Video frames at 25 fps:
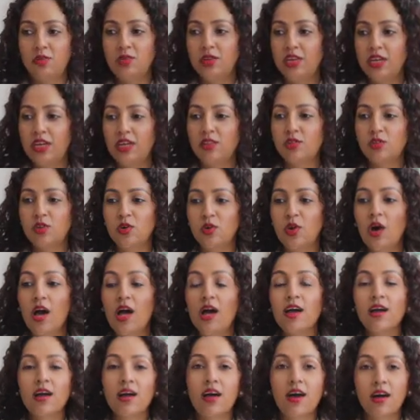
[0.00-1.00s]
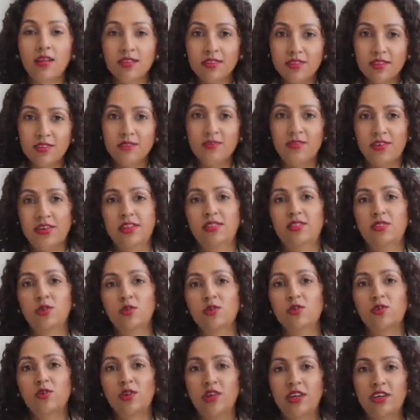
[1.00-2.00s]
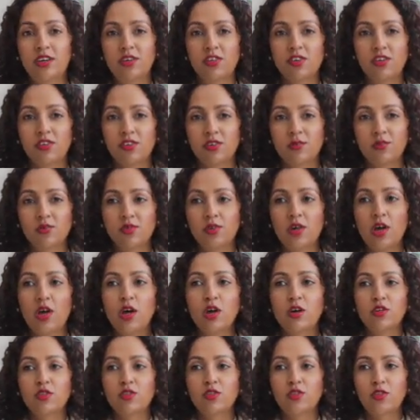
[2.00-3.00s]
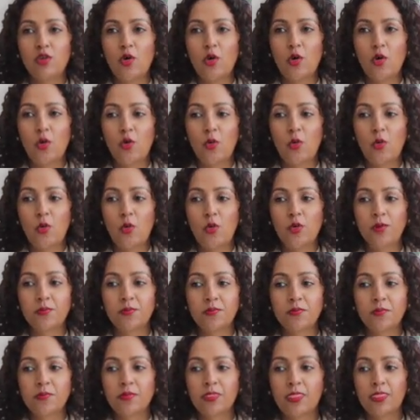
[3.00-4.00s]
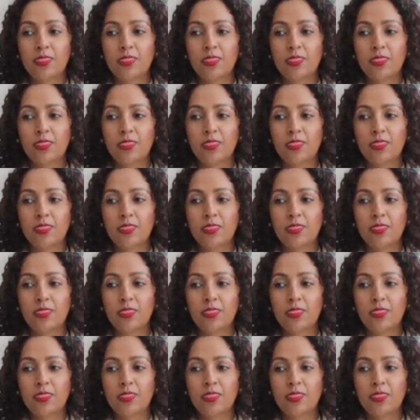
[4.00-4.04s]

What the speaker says: You need to cultivate those relationships. So